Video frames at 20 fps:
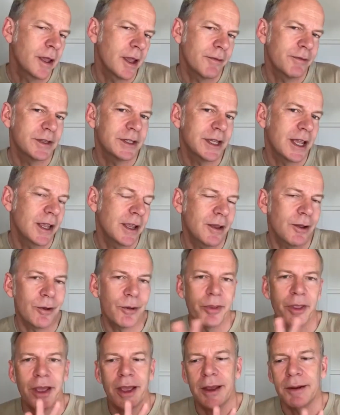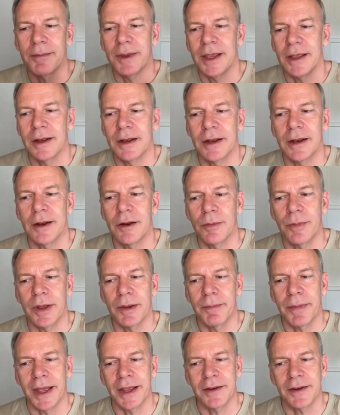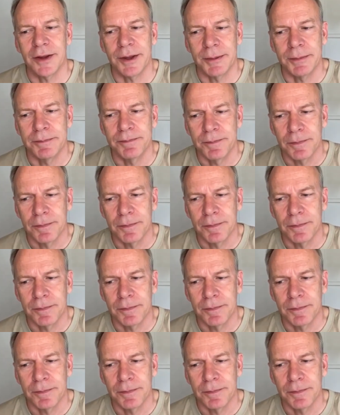have a take on that, make it a little bit better?